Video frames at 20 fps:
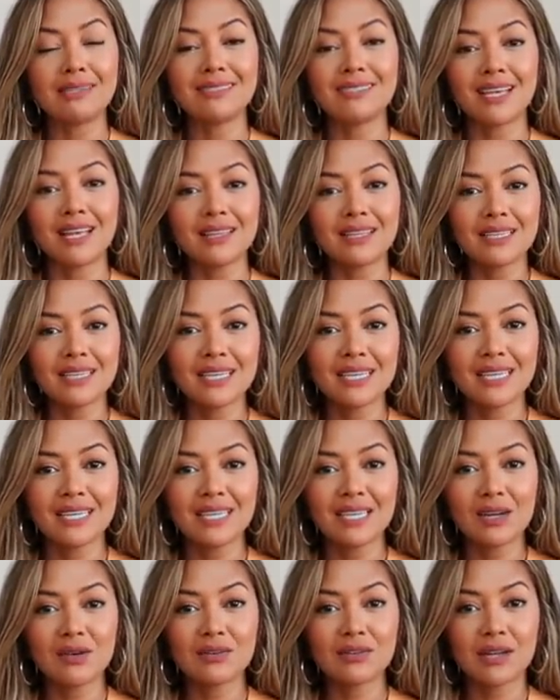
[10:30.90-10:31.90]

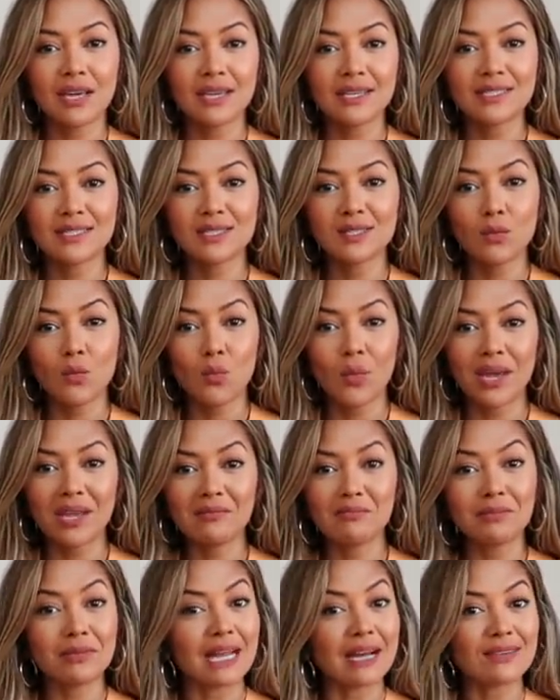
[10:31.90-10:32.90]
Delicate, nice
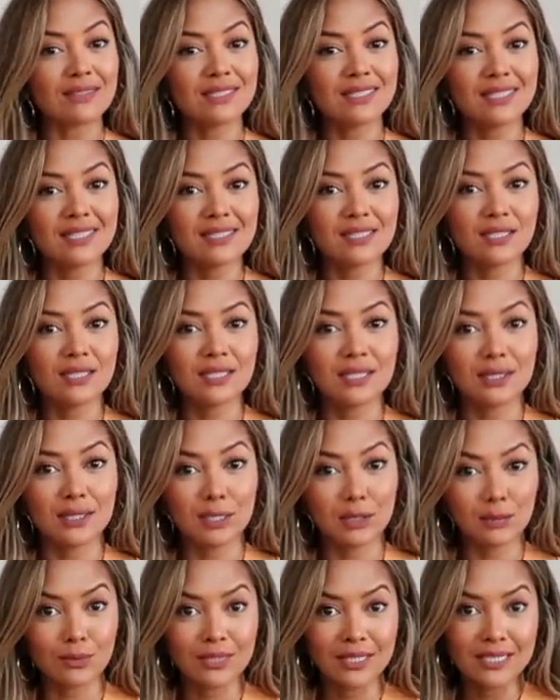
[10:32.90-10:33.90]
white blouses are gonna
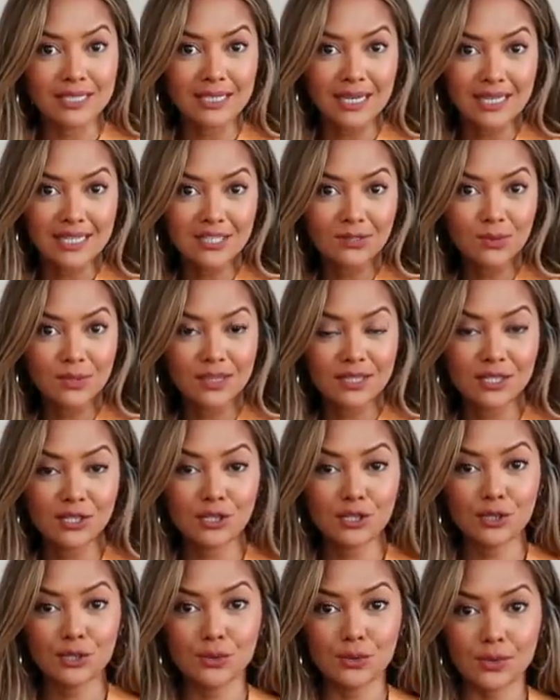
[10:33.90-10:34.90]
look really nice with these
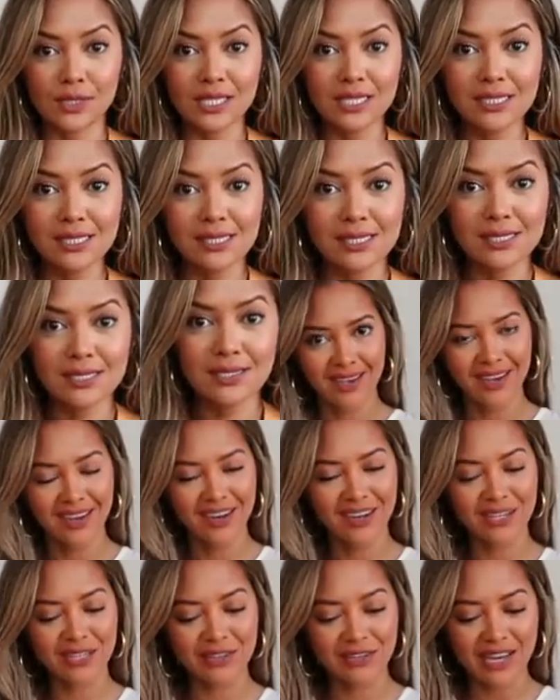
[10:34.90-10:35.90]
shorts.
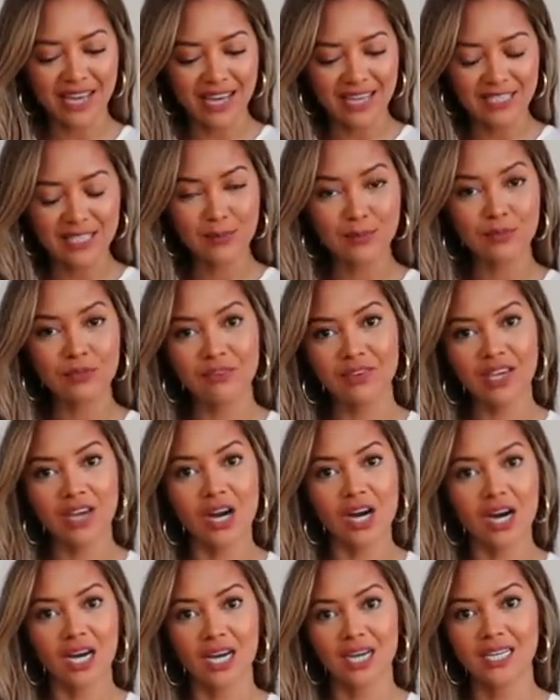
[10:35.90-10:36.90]
All right, you guys, moving
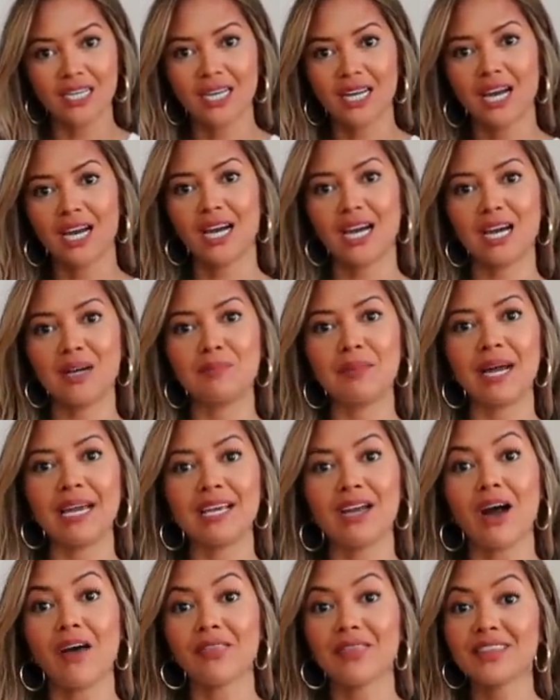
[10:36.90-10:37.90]
on. I
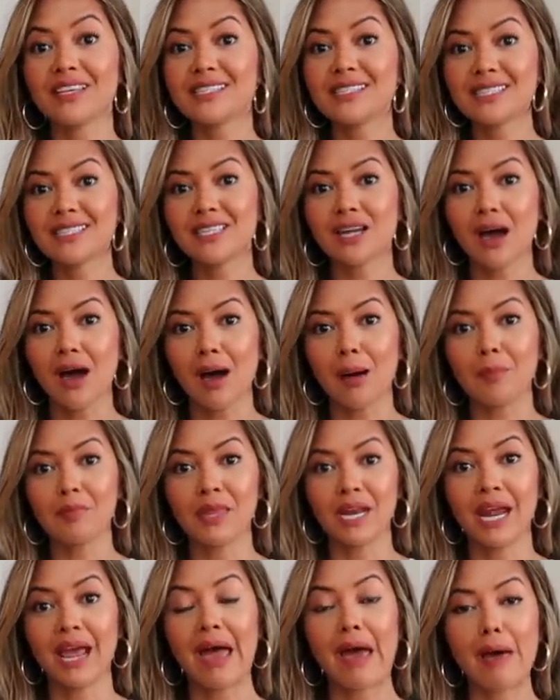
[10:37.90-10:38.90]
got this top
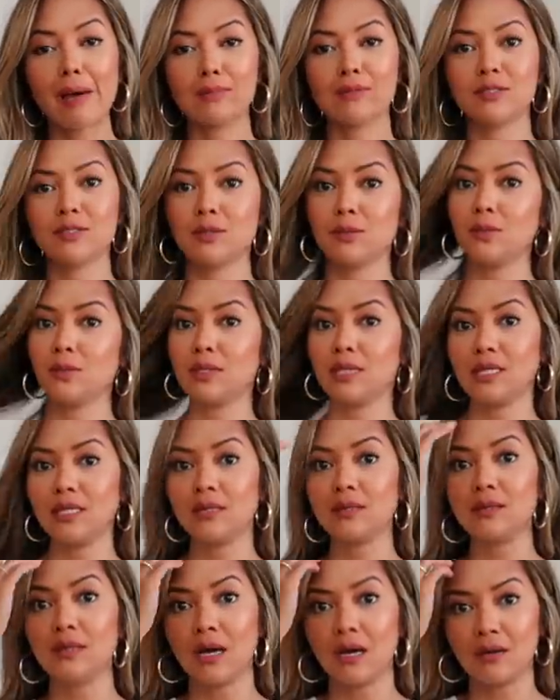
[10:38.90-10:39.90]
that I absolutely
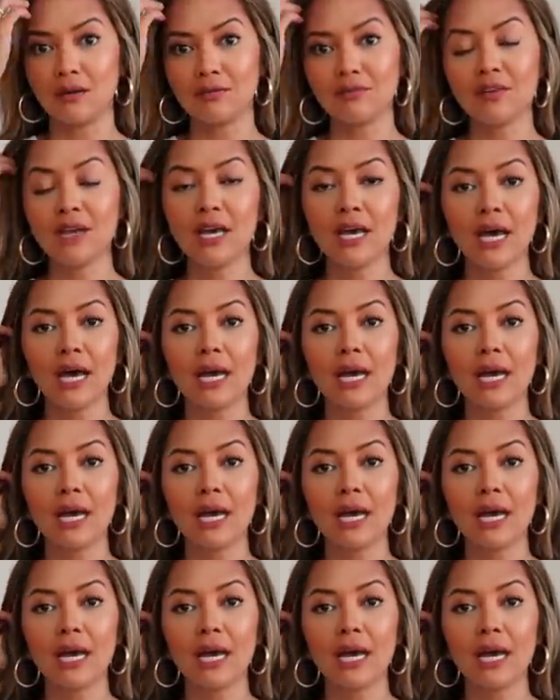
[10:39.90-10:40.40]
love.